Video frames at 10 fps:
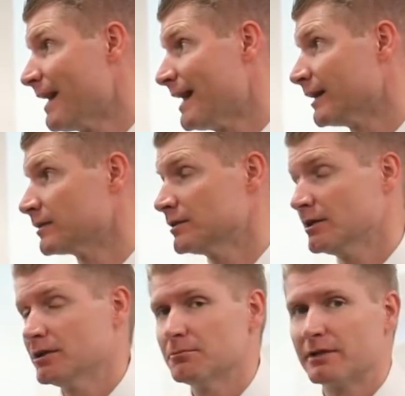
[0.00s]
mad
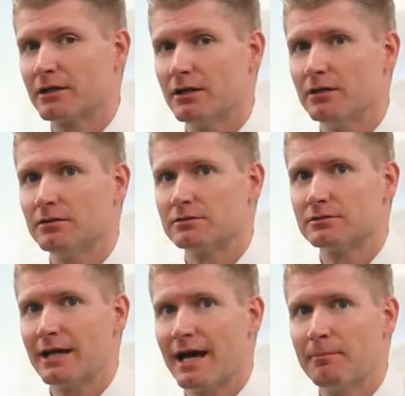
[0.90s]

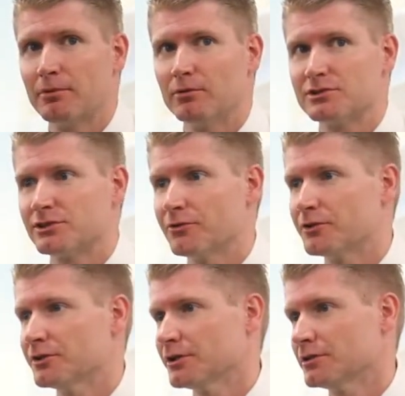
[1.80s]
because Apple is so
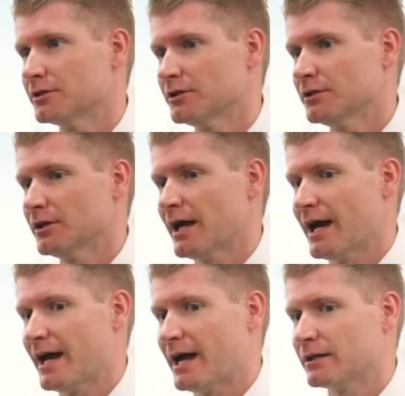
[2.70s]
good
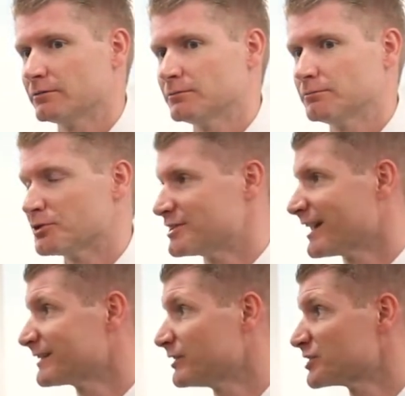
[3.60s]
at
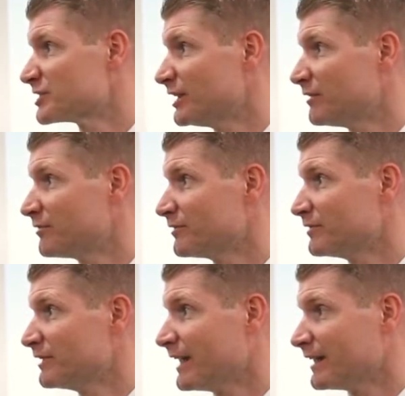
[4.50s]
protecting their stuff.
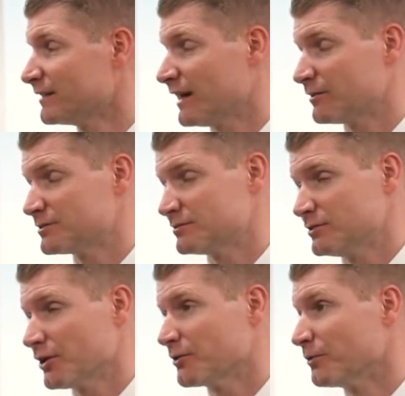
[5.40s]
And I
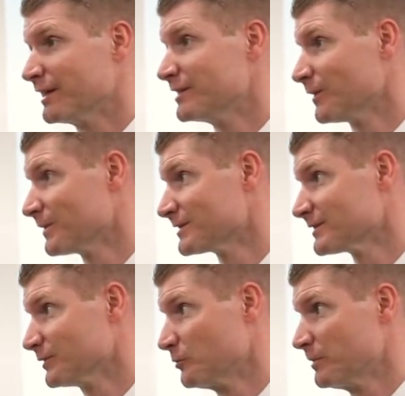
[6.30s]
started reading on this
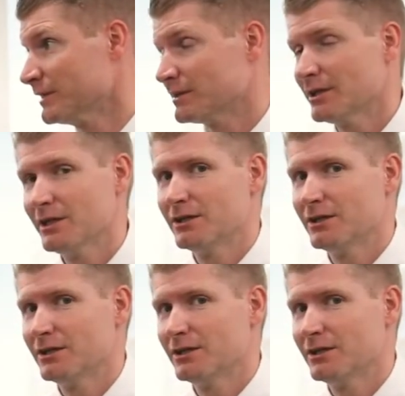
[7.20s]
a little bit.